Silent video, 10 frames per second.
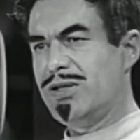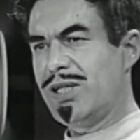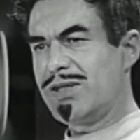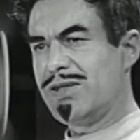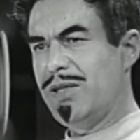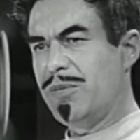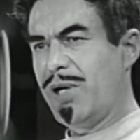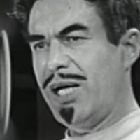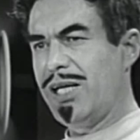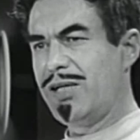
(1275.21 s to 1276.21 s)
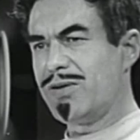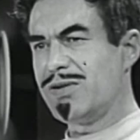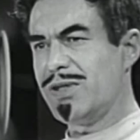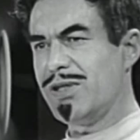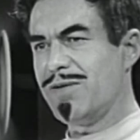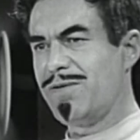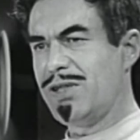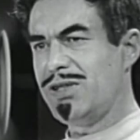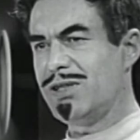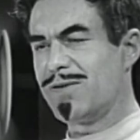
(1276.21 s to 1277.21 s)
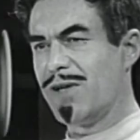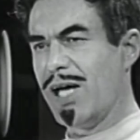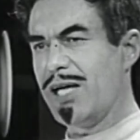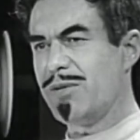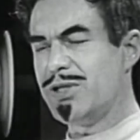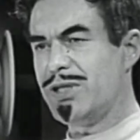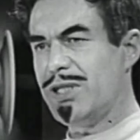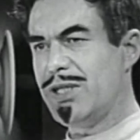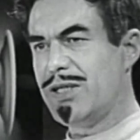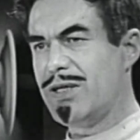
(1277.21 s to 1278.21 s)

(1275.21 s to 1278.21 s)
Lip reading: Jet seemed mighty interested in Da Vinci's flying machine.